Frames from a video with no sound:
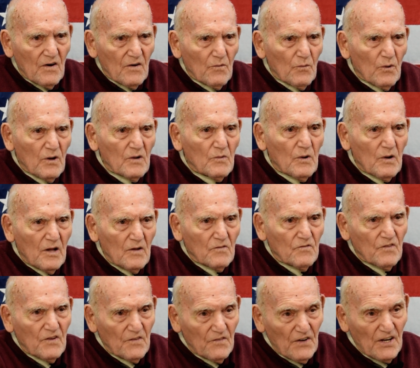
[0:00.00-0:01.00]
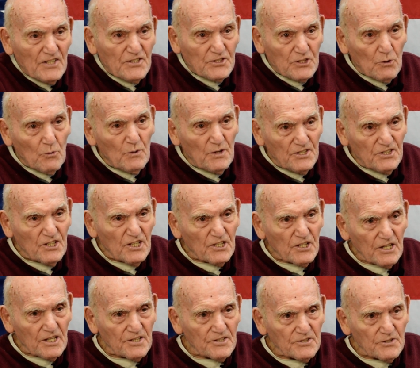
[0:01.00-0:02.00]
Basically we did
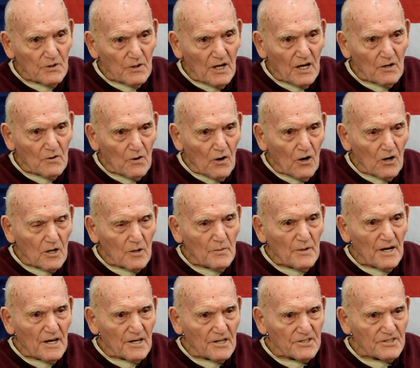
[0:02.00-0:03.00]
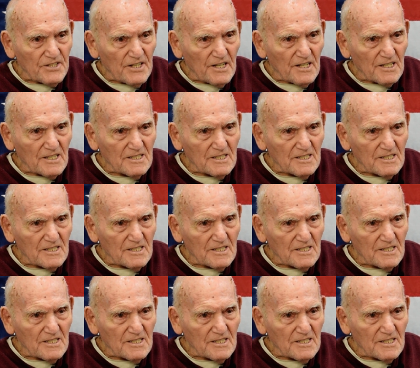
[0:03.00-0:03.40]
get automatic, yeah.